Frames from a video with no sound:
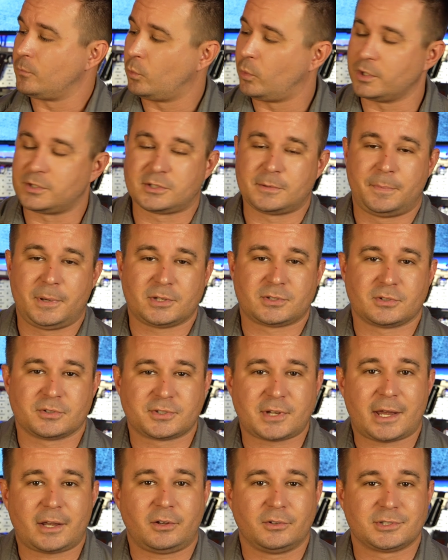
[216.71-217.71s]
Once the pistol
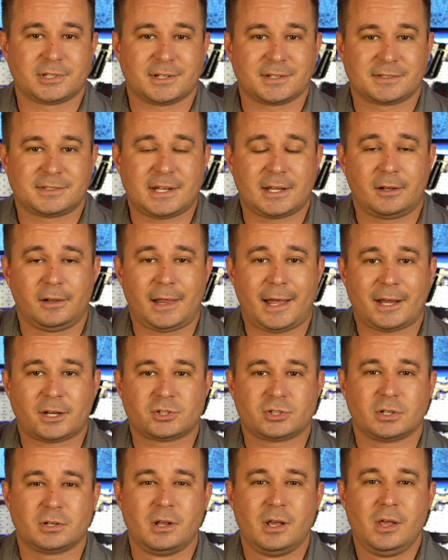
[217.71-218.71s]
cycles, it is single
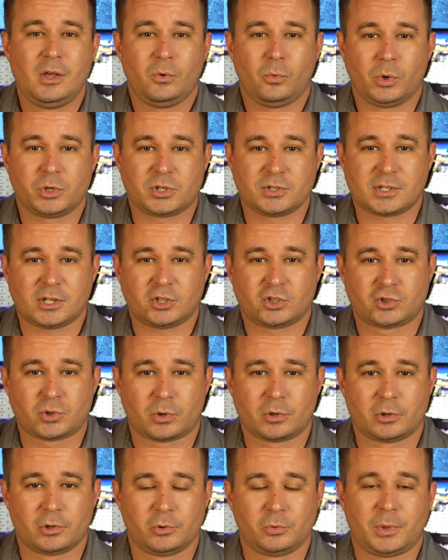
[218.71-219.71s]
action, which is a
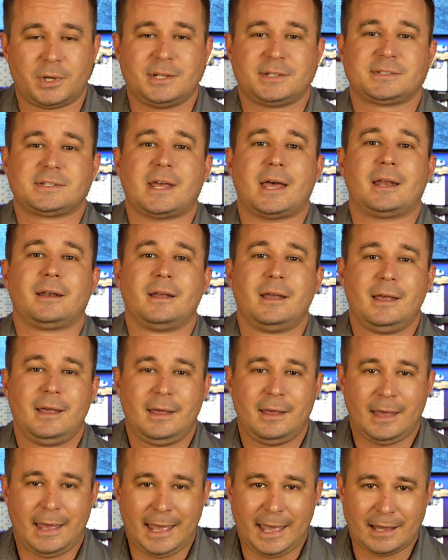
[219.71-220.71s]
shorter reset
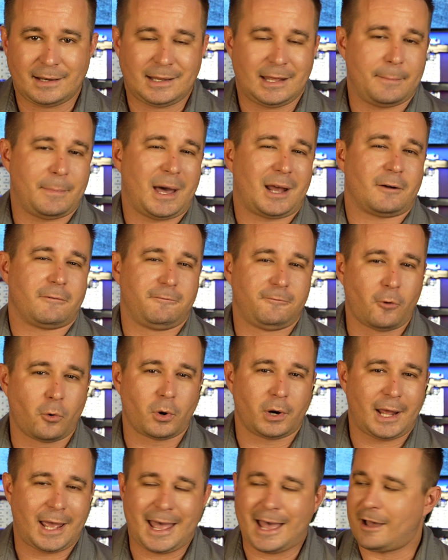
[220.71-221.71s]
and about a
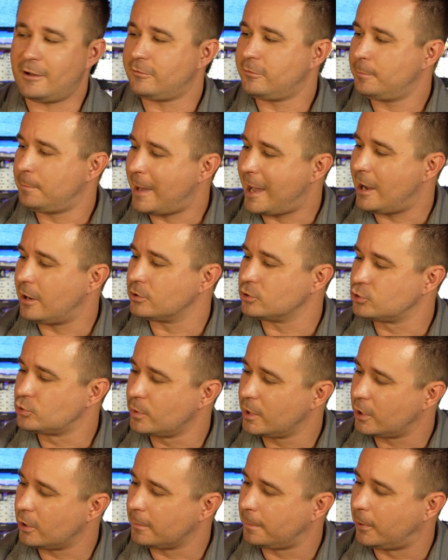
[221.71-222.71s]
4.5-pound
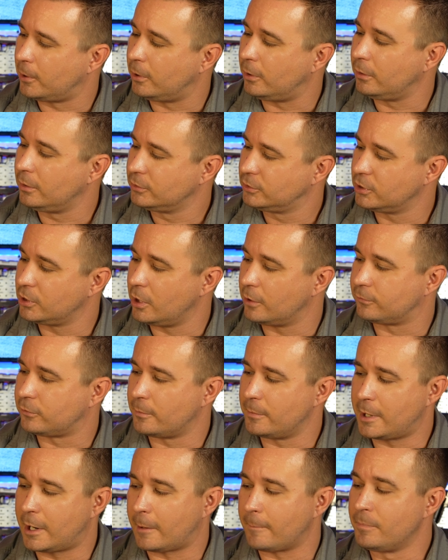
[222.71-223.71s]
trigger pull to go
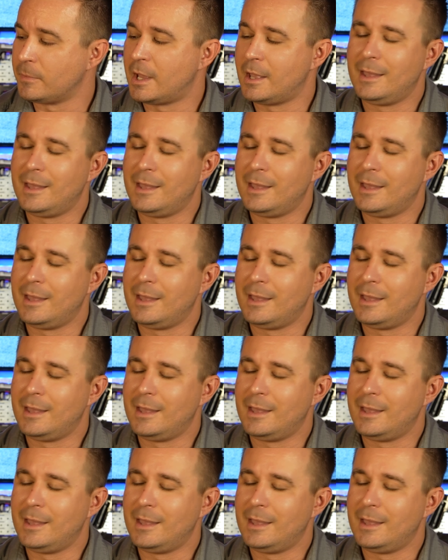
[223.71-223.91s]
from there.